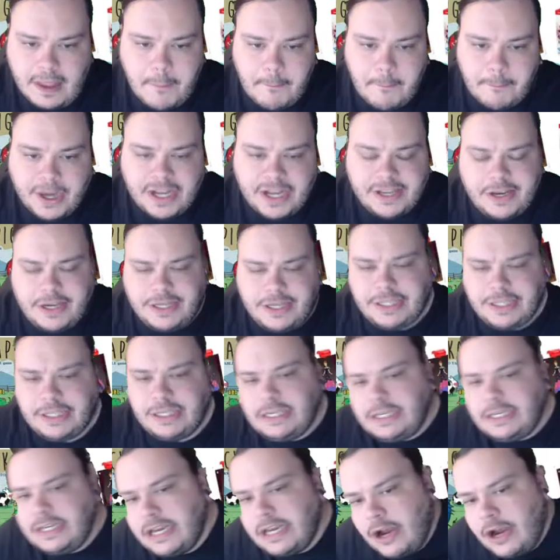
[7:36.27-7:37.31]
but,
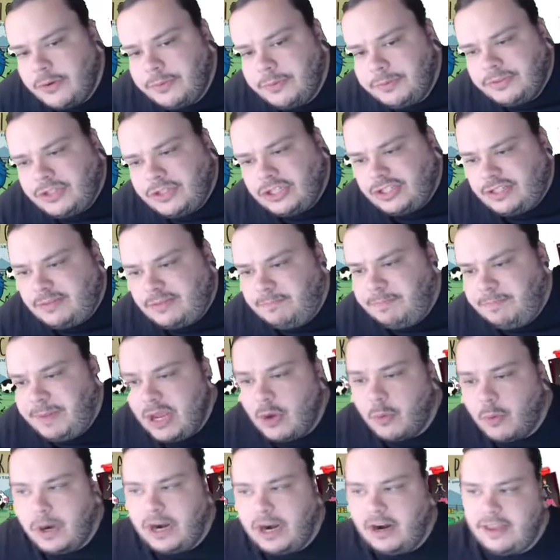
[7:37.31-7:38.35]
you know, just be
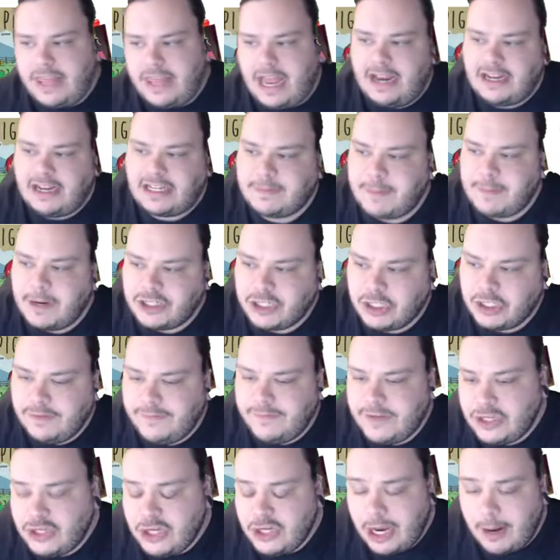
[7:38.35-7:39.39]
aware of that, especially
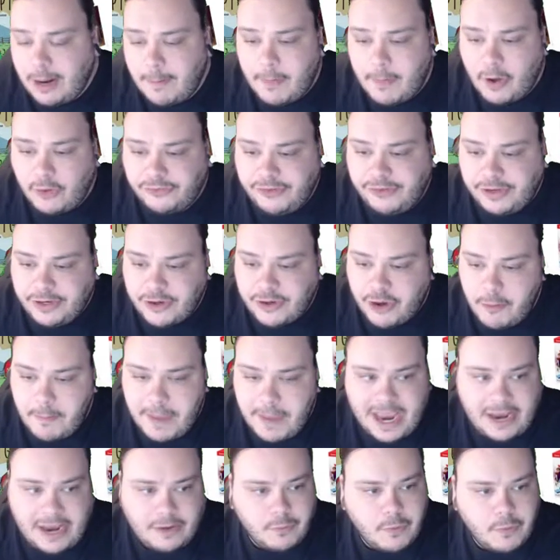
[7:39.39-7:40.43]
if you did a
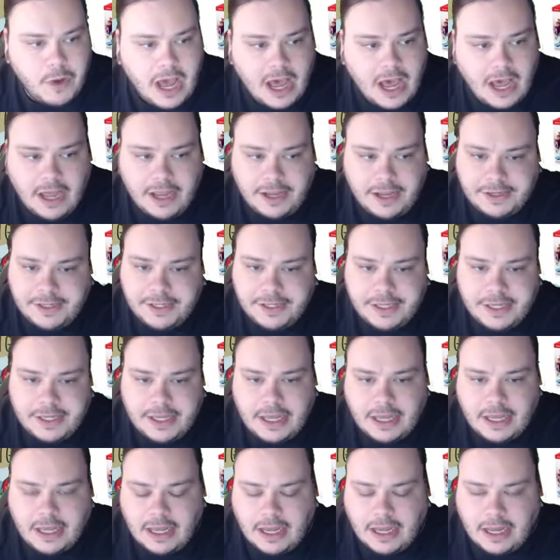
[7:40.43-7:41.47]
multi-domain uh,
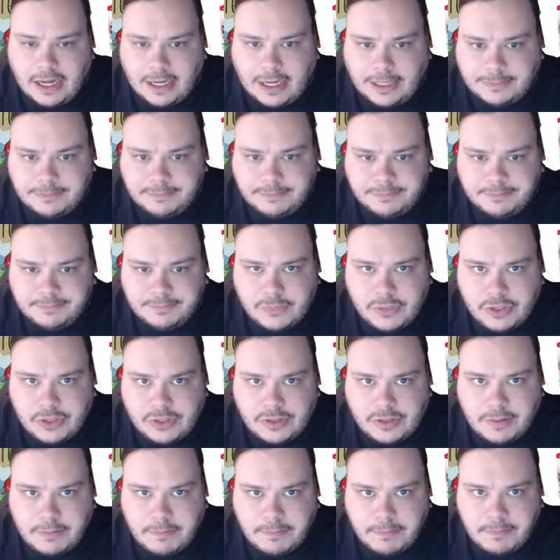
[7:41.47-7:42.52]
um,
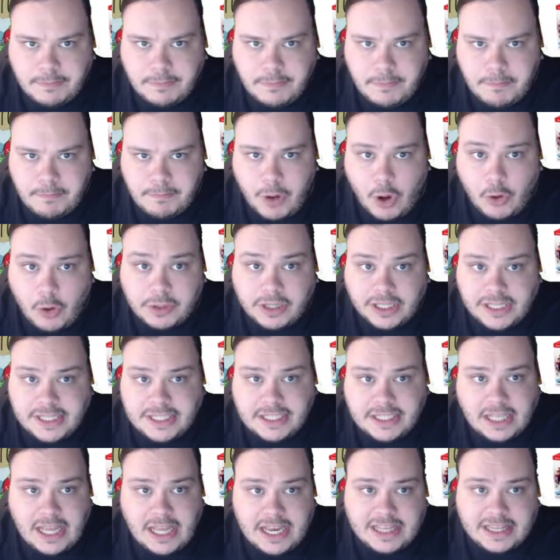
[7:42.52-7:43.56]
bulk
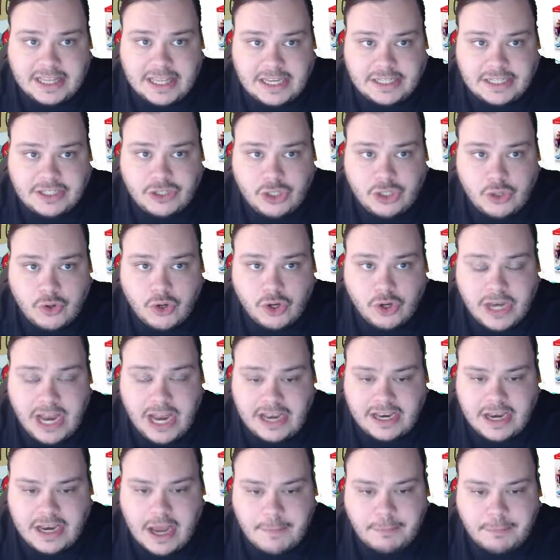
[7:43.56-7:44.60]
list like this, you could
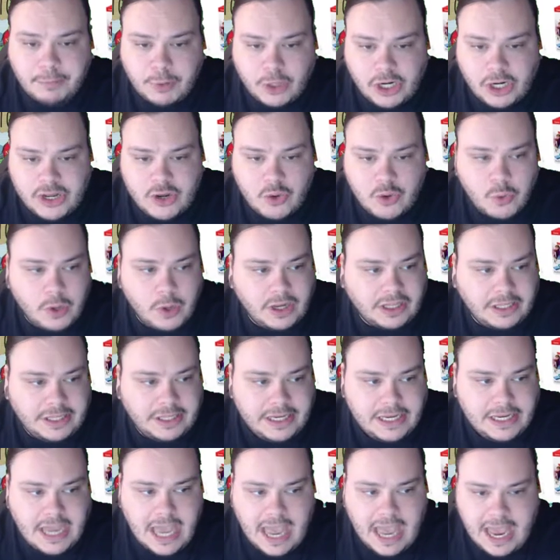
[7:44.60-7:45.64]
end up pretty
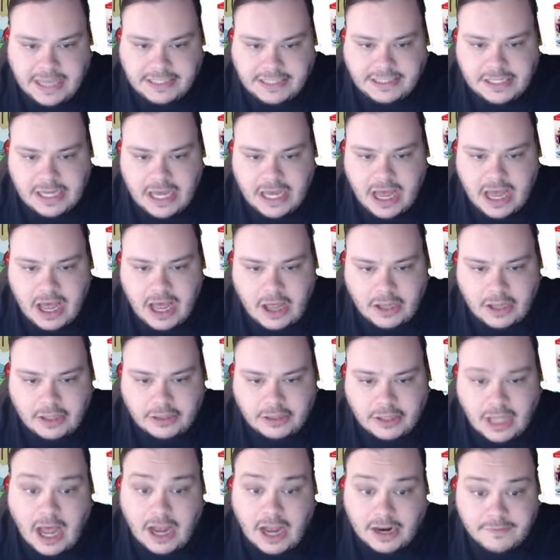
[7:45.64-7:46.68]
quickly at uh, a
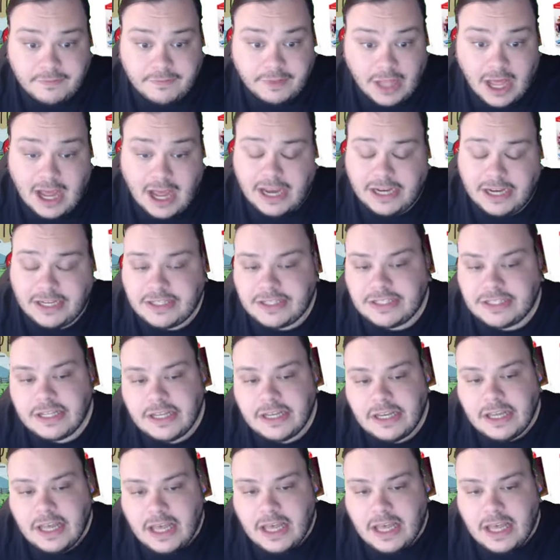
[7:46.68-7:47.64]
lot of lines